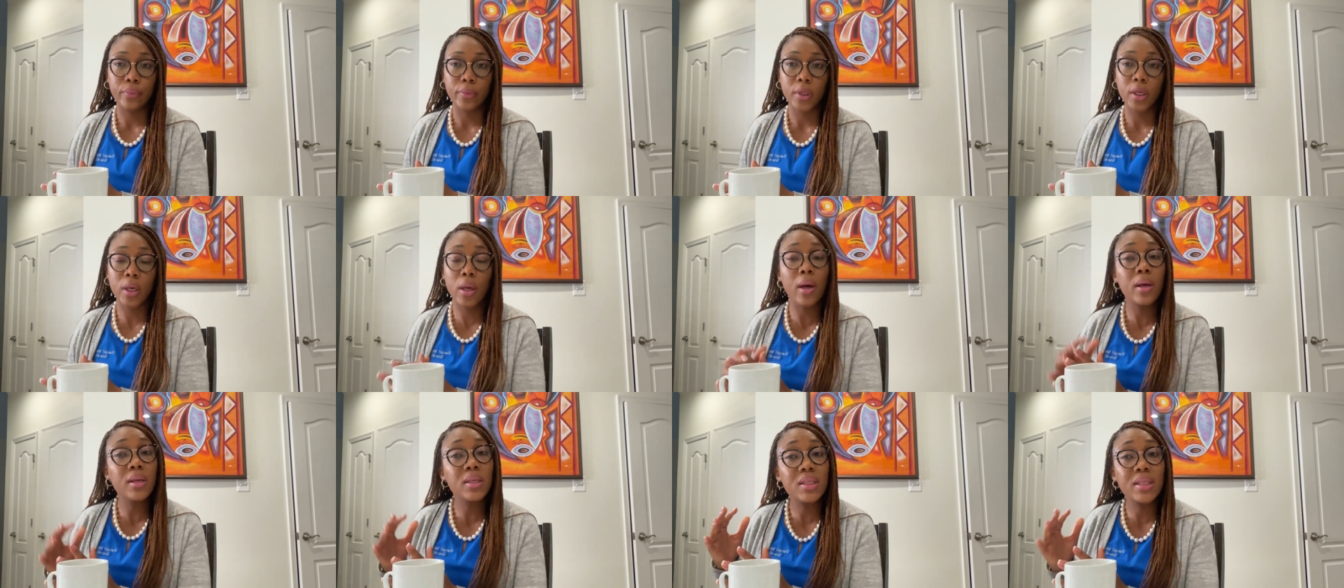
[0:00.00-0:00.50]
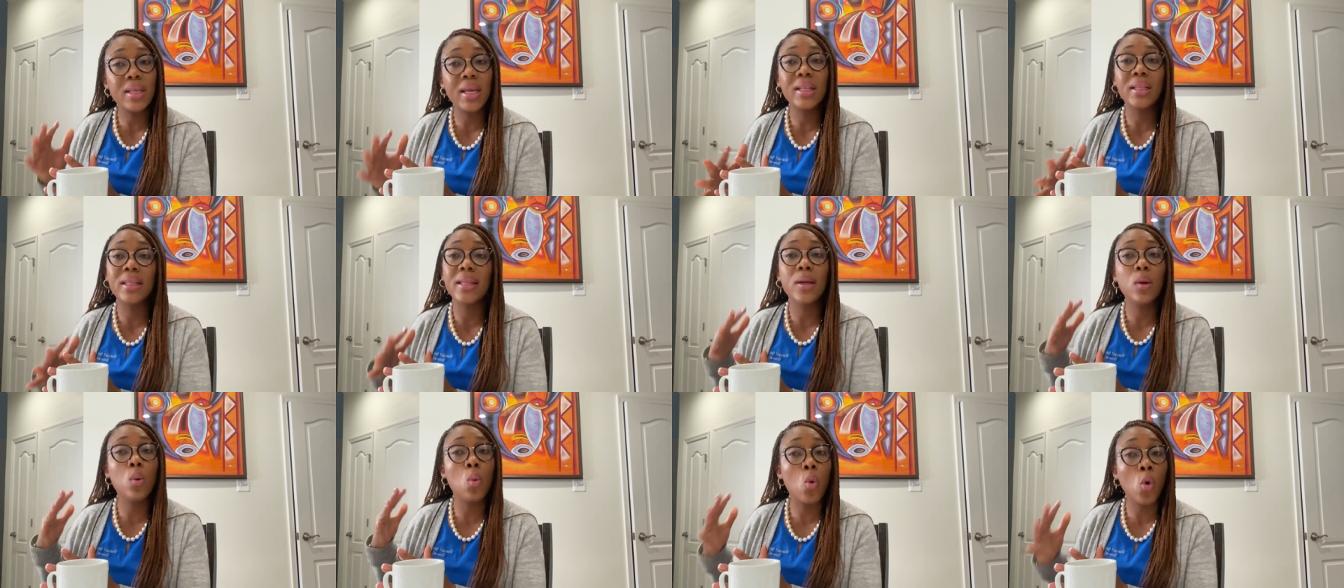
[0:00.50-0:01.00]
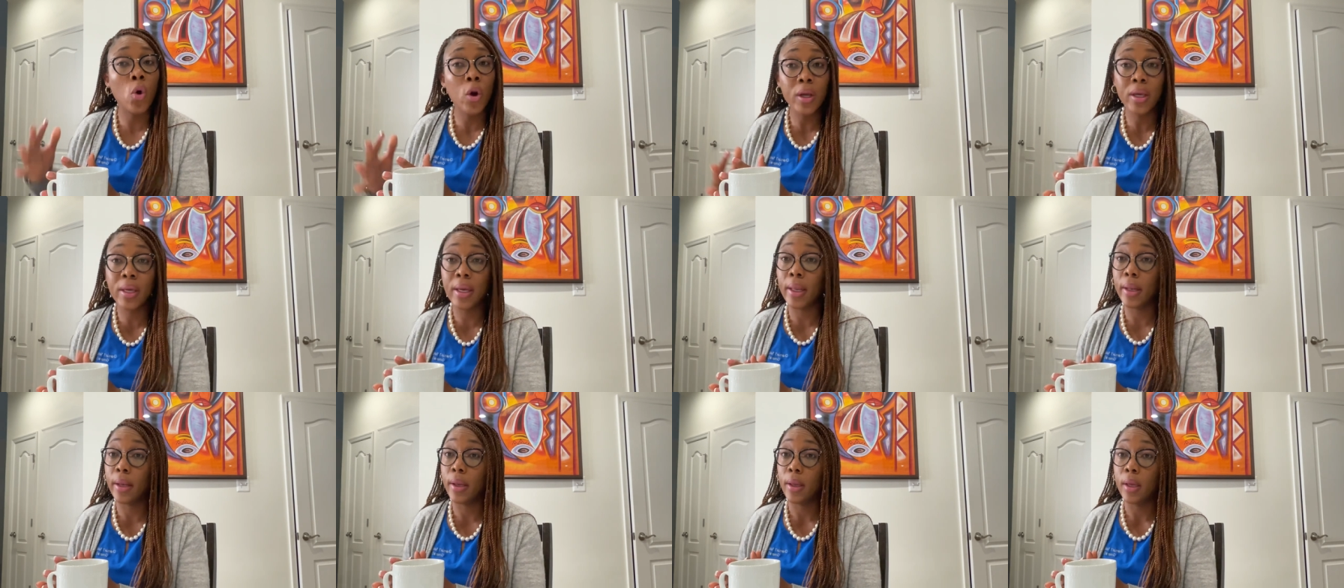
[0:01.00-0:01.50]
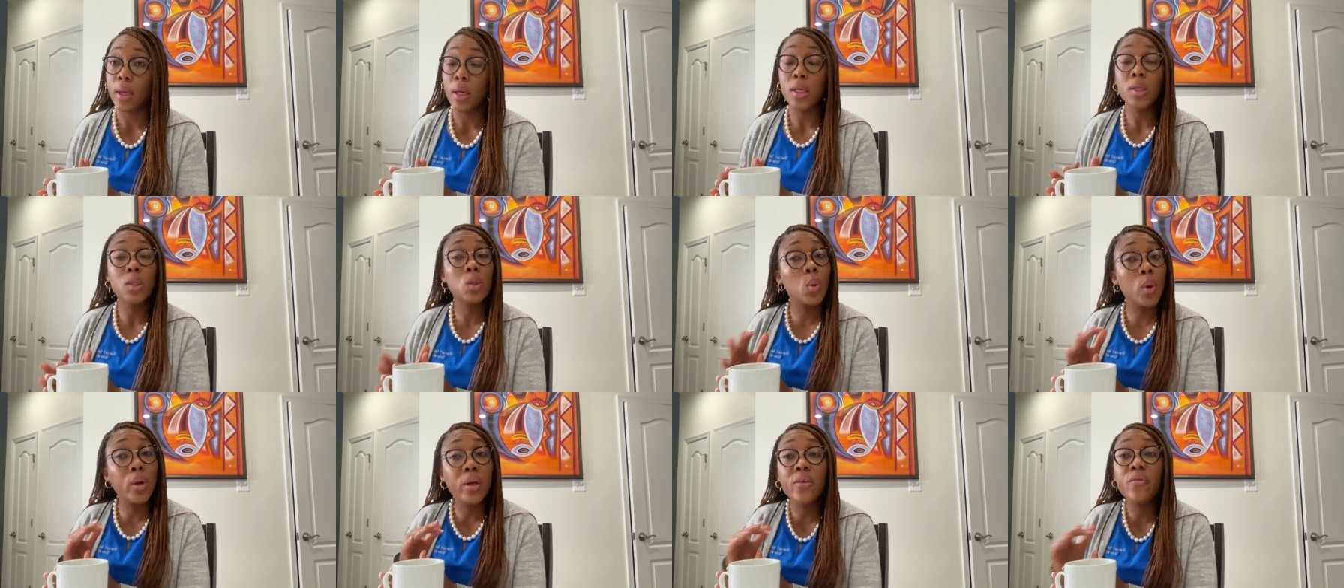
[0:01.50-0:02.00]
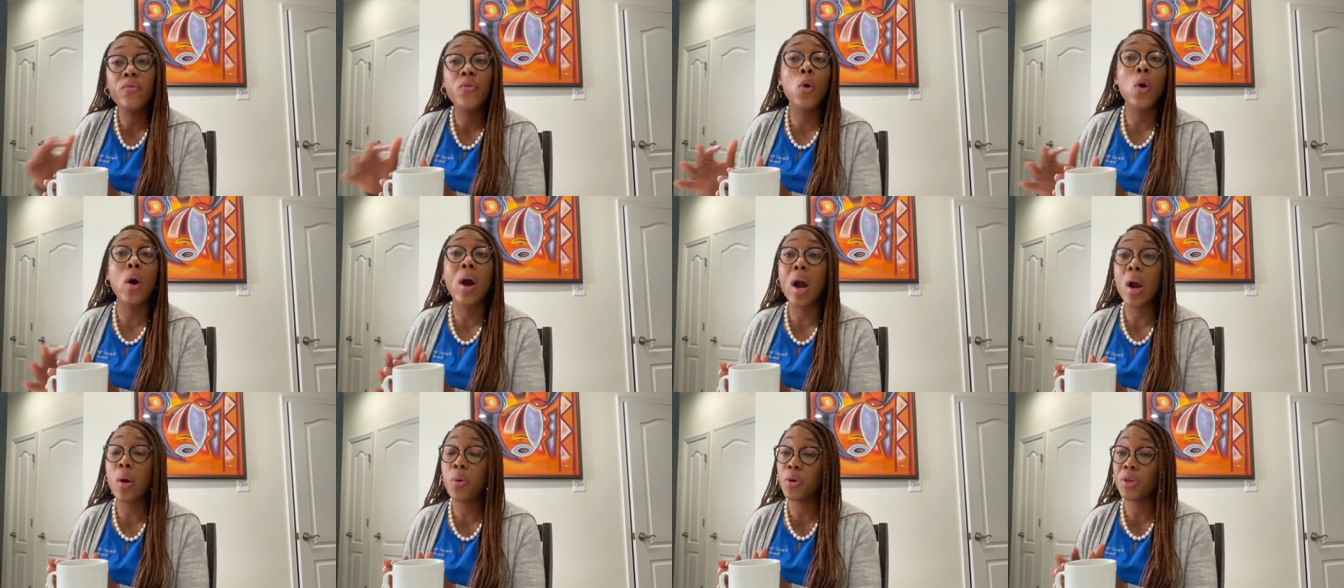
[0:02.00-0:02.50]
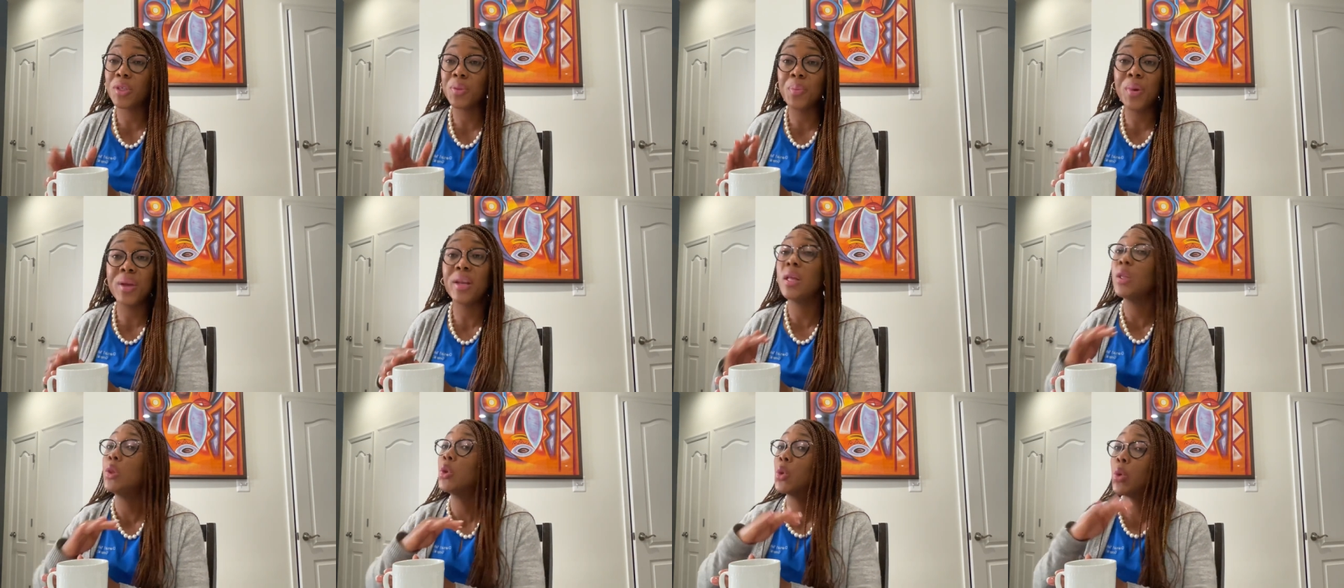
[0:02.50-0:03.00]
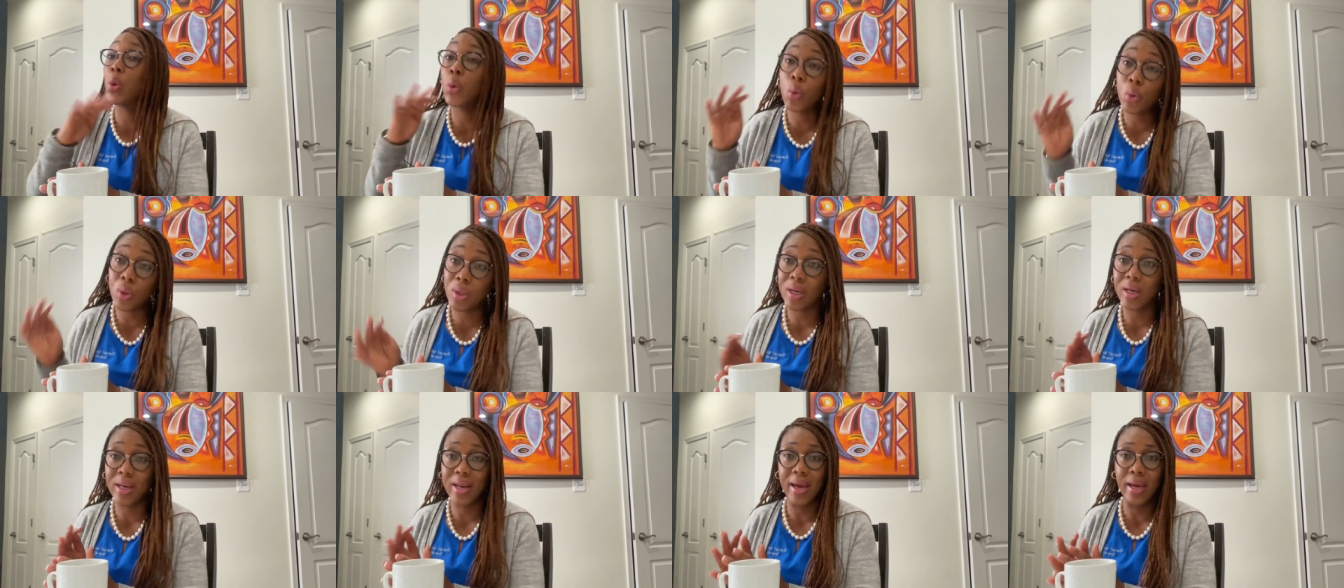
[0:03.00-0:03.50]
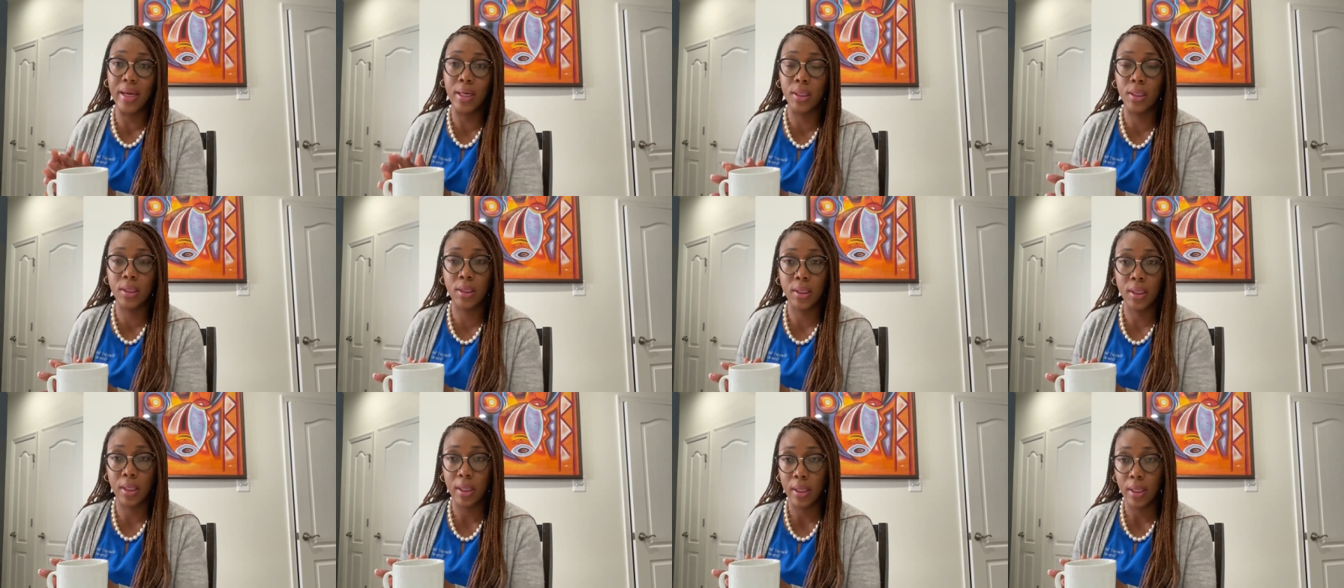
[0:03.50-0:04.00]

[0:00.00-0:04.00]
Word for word: Constantly working. 24 hours, meaning through the night.